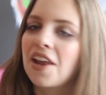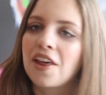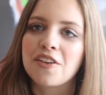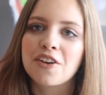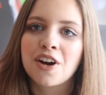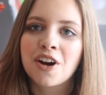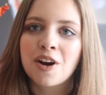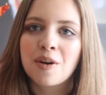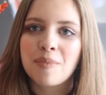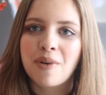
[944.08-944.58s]

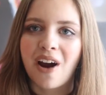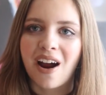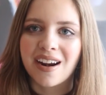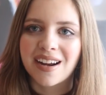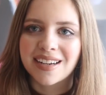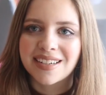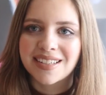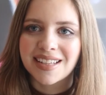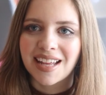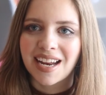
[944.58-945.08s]
another
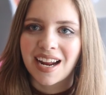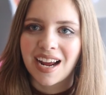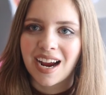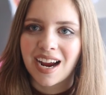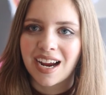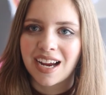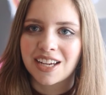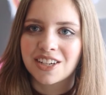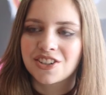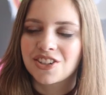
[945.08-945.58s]
product that
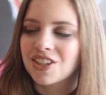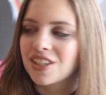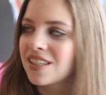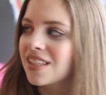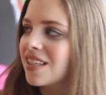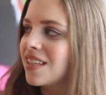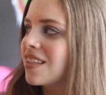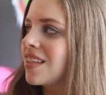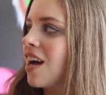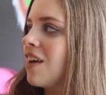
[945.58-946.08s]
I
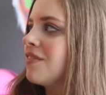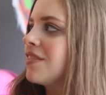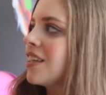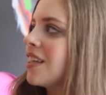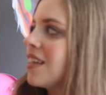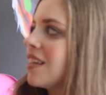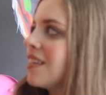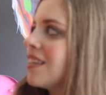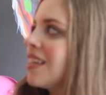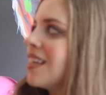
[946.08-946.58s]
just
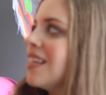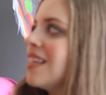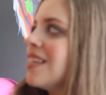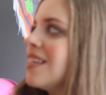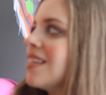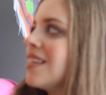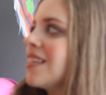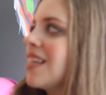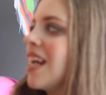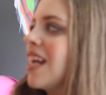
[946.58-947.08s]
discovered
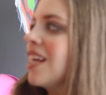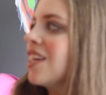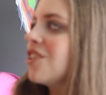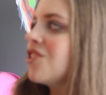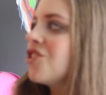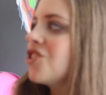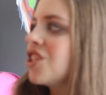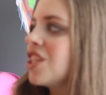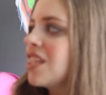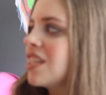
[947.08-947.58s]
is
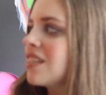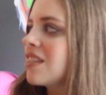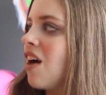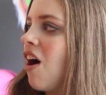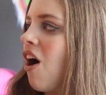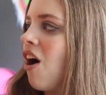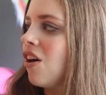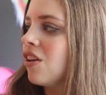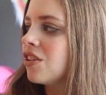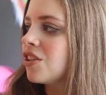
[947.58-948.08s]
Angie's
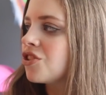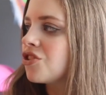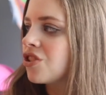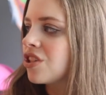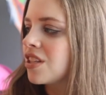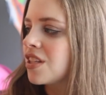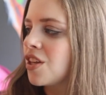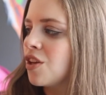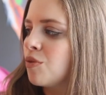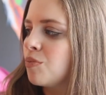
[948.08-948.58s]

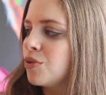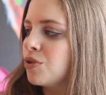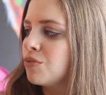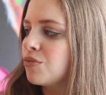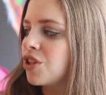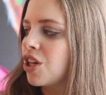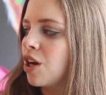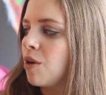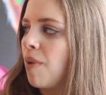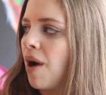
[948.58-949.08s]
Holidrizzle
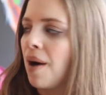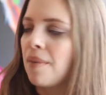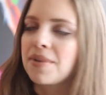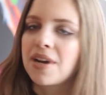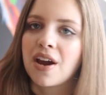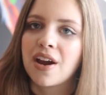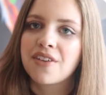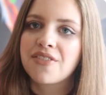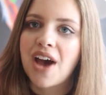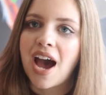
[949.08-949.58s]
Boom Chicka Pop
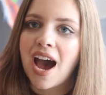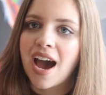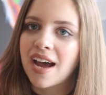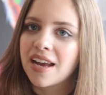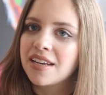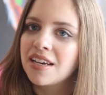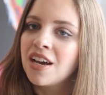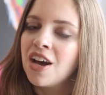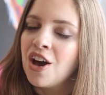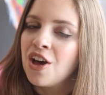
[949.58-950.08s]
now I've
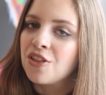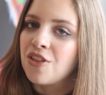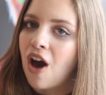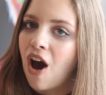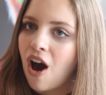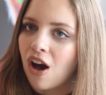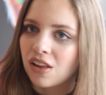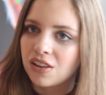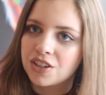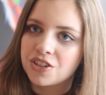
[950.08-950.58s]
had the
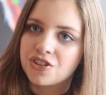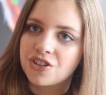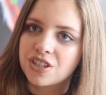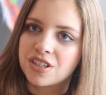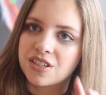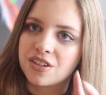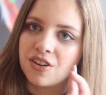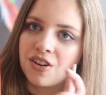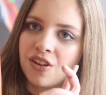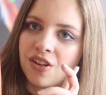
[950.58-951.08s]

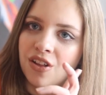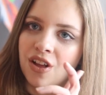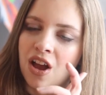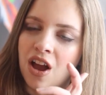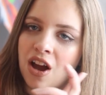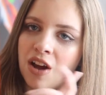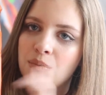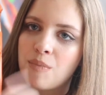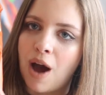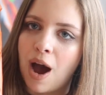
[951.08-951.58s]
Holidrizzle
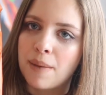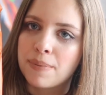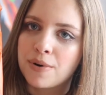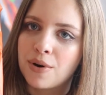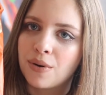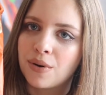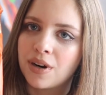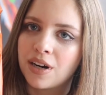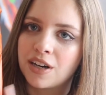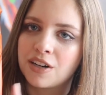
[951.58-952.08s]

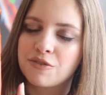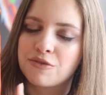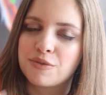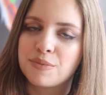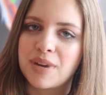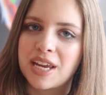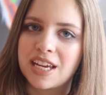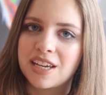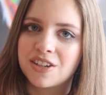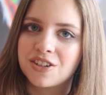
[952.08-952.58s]
popcorn
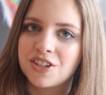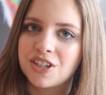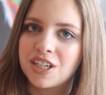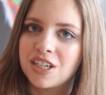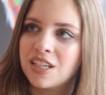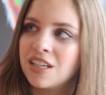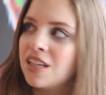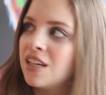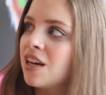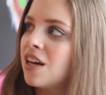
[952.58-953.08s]
from
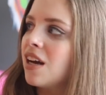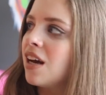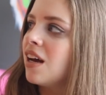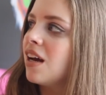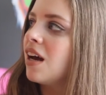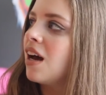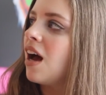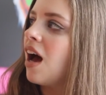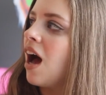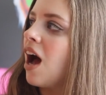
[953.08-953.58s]
Angie
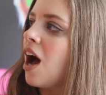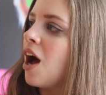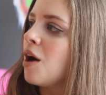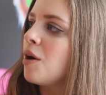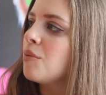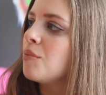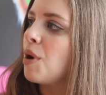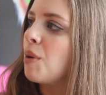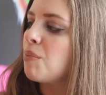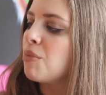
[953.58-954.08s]

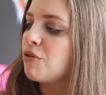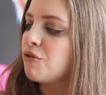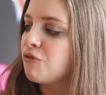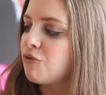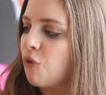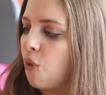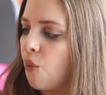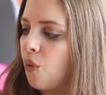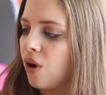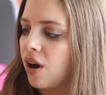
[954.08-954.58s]
um,
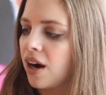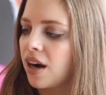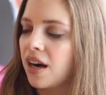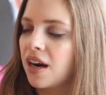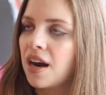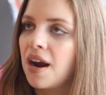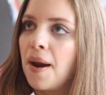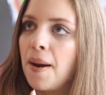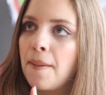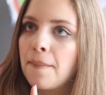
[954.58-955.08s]

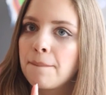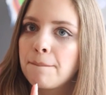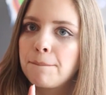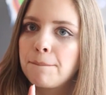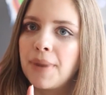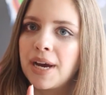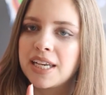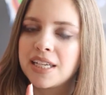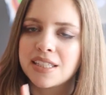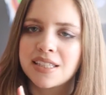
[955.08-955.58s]
before,
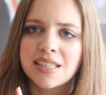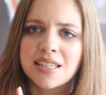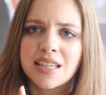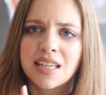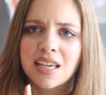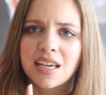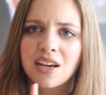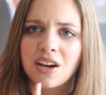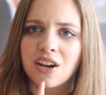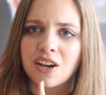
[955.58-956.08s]
but it's
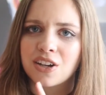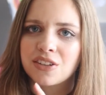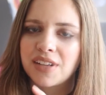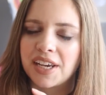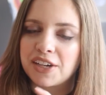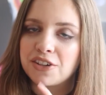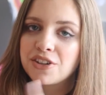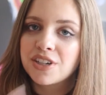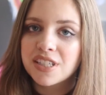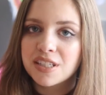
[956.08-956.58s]
the
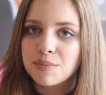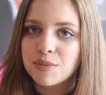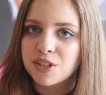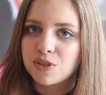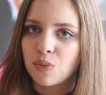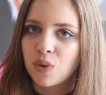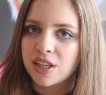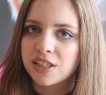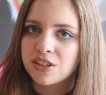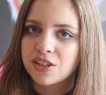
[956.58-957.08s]
like
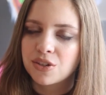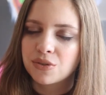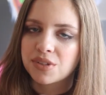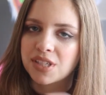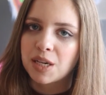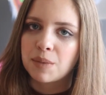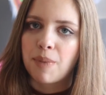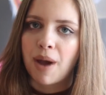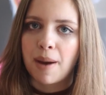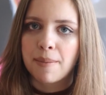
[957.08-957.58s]
Christmas one. So
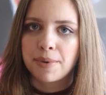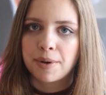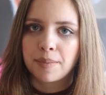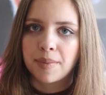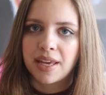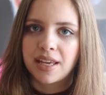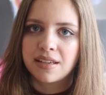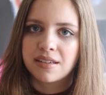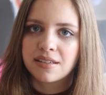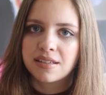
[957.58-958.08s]
it's like
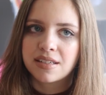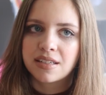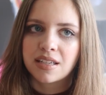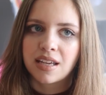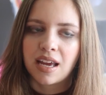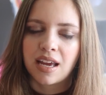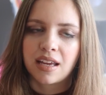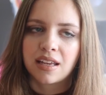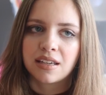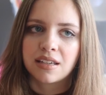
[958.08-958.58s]

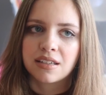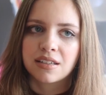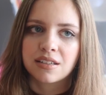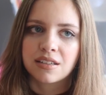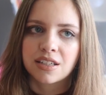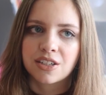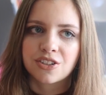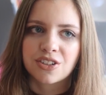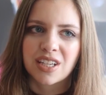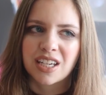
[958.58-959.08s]
peppermint
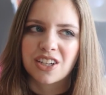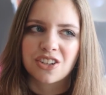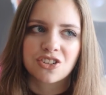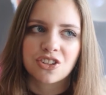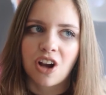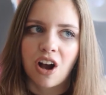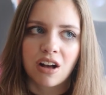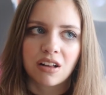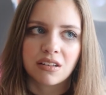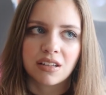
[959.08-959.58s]
and there's like a
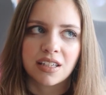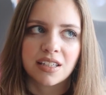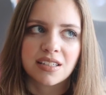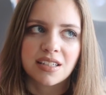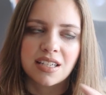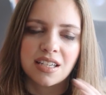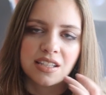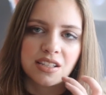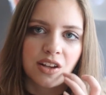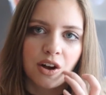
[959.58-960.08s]

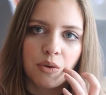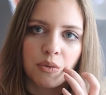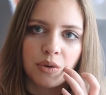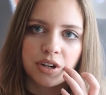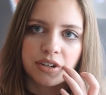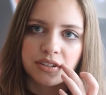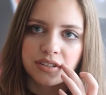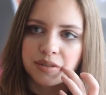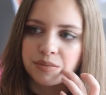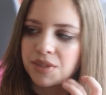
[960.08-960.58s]
chocolate sea salt
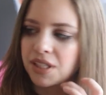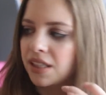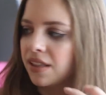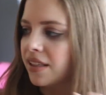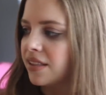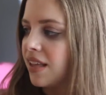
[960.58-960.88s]
one or something